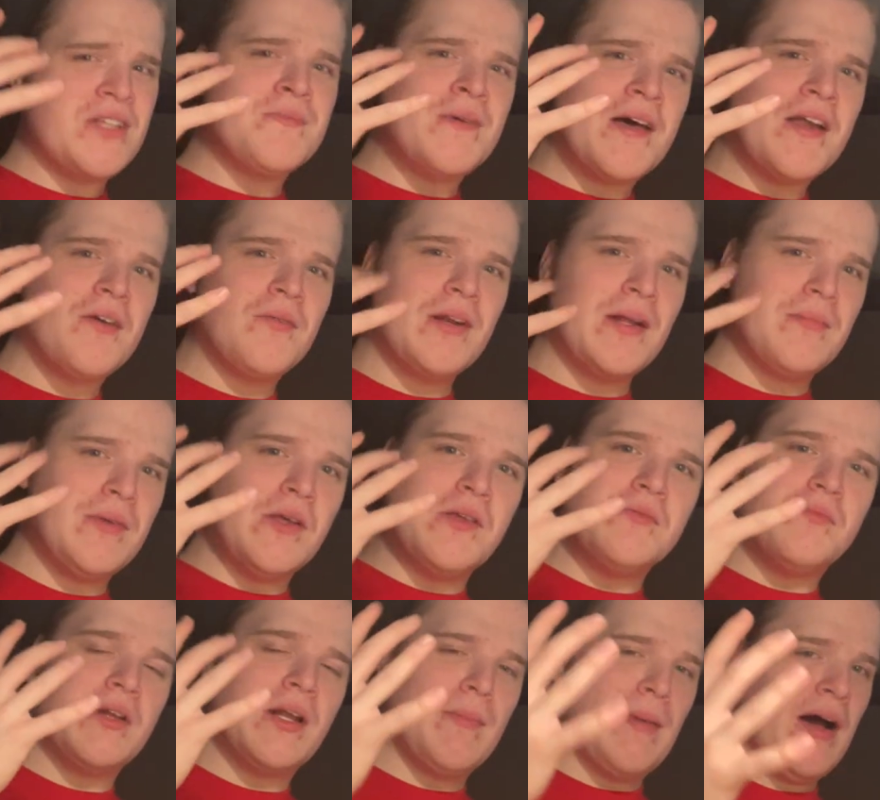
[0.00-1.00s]
better when
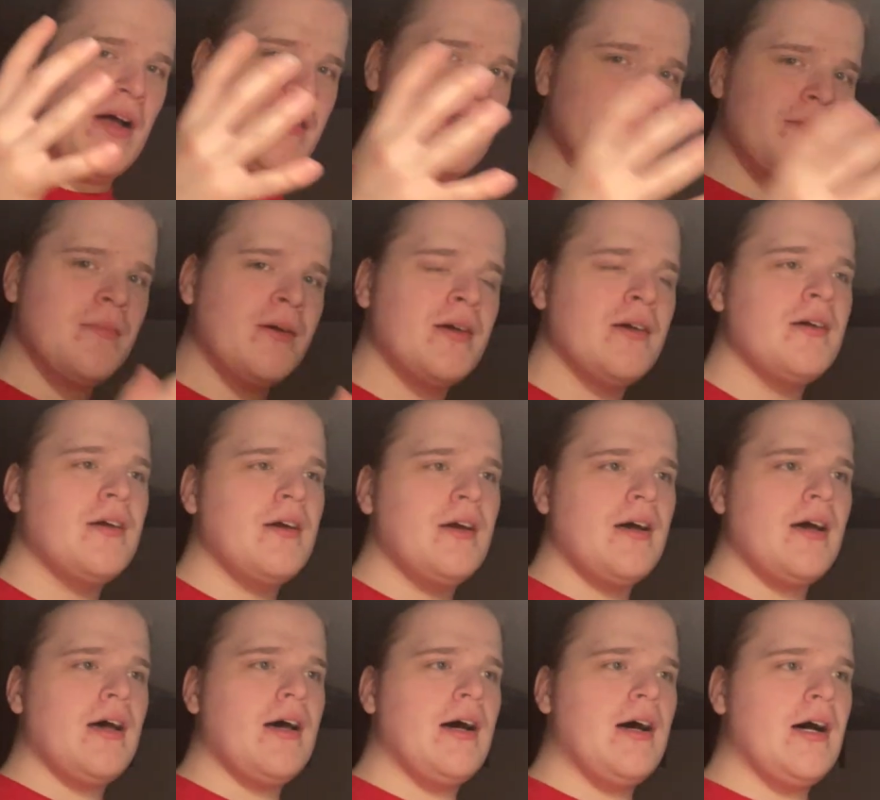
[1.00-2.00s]
I'm on them.
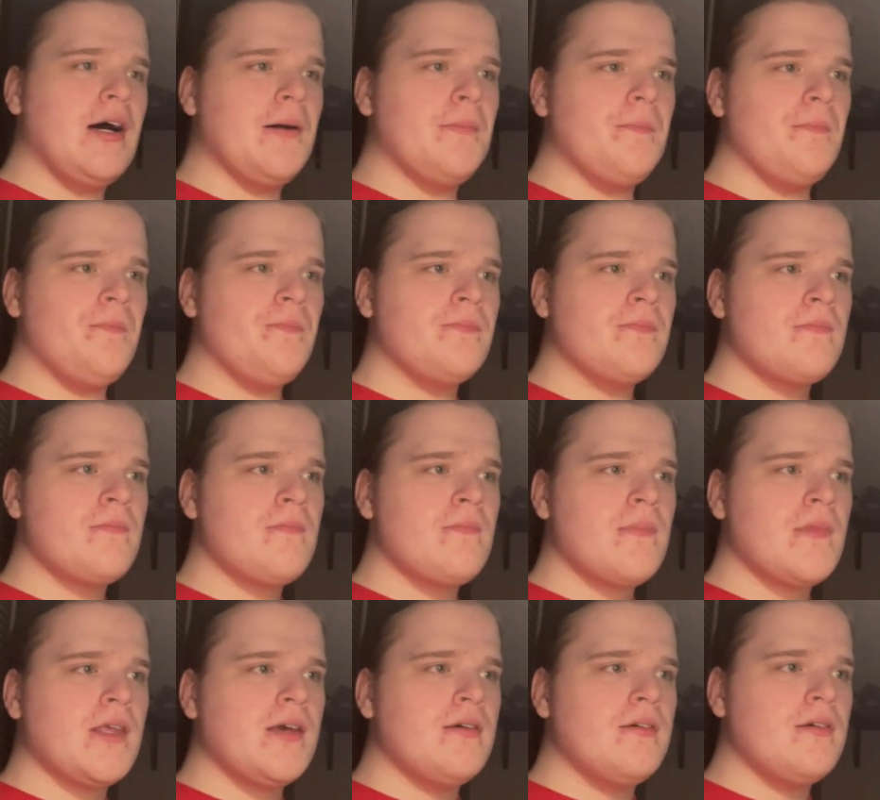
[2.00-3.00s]

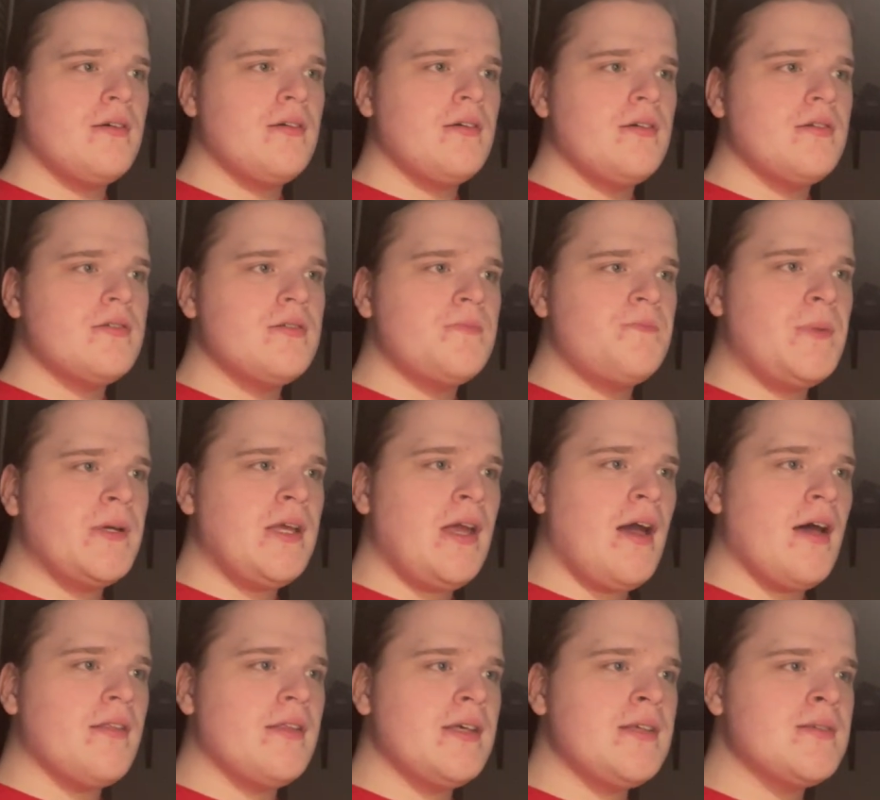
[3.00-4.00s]
But
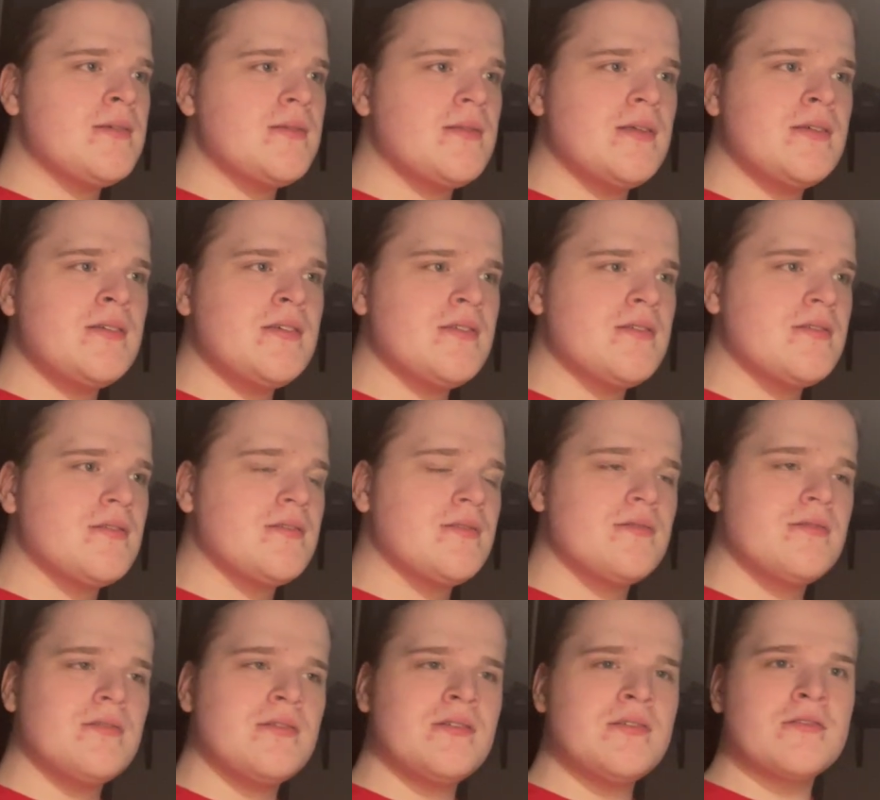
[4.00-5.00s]
yeah, this
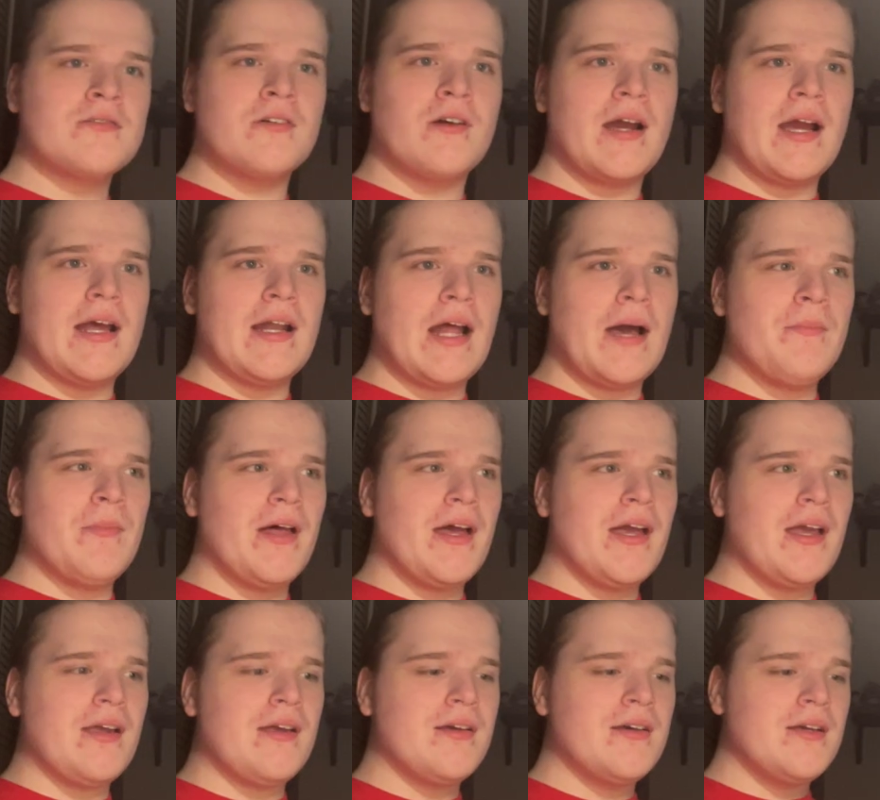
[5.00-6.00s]
is great, and I'm
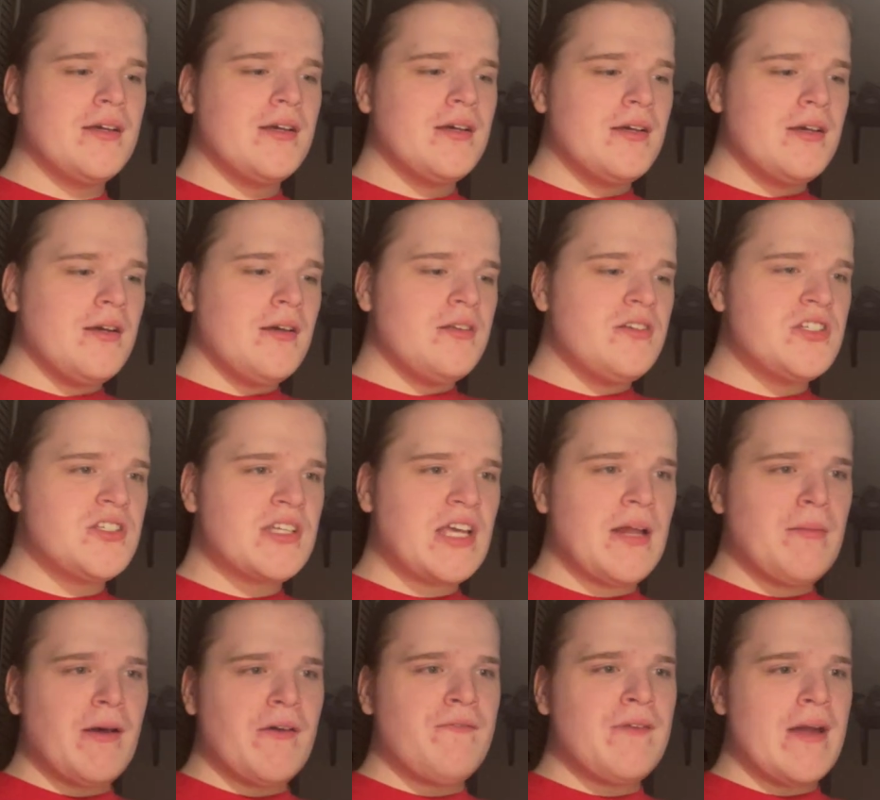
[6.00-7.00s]
like, just
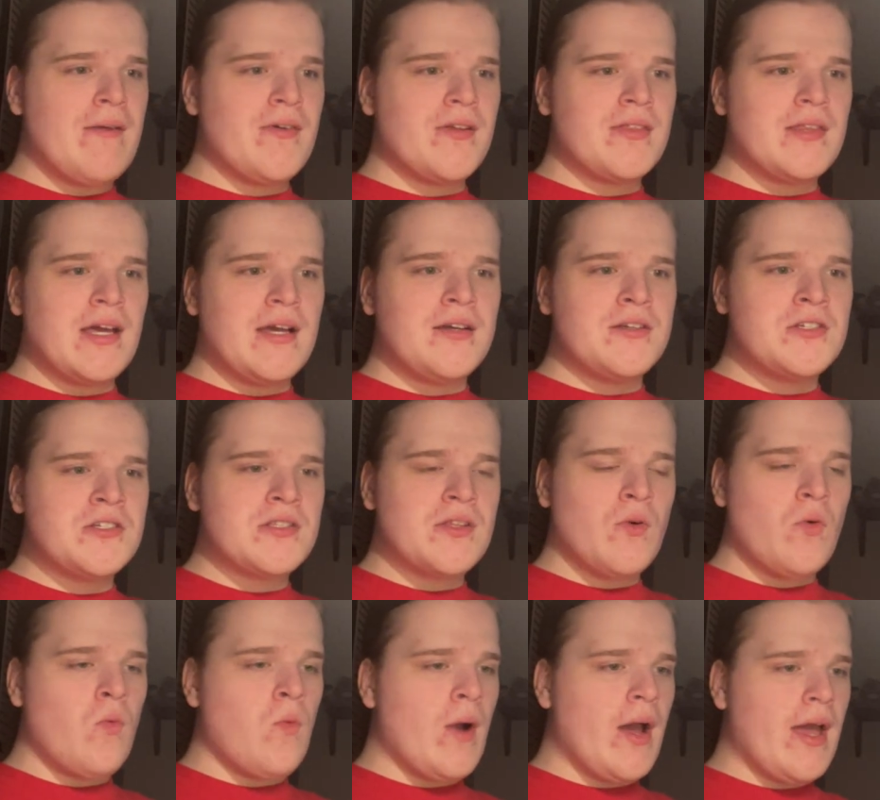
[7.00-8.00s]
kind of my favorite thing is just
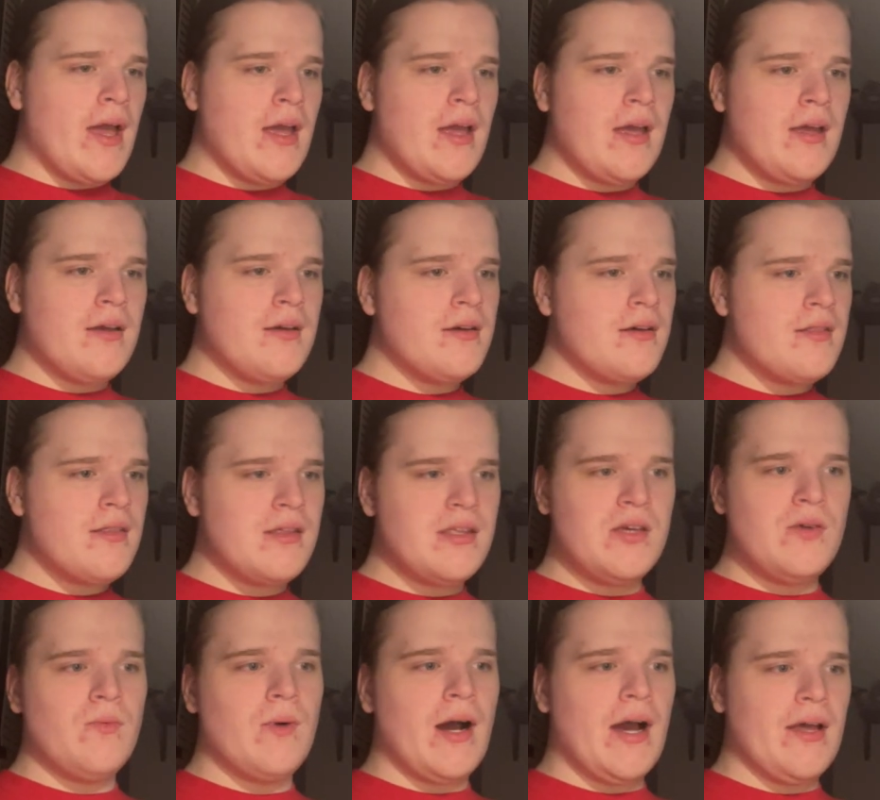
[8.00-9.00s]
the way
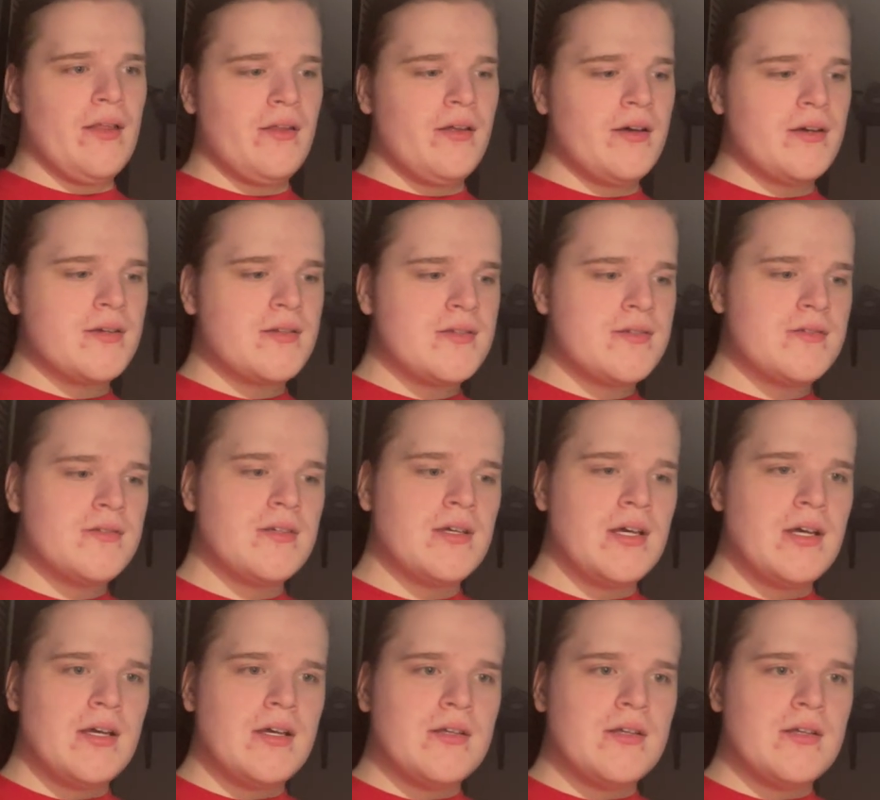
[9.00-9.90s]
the UI looks.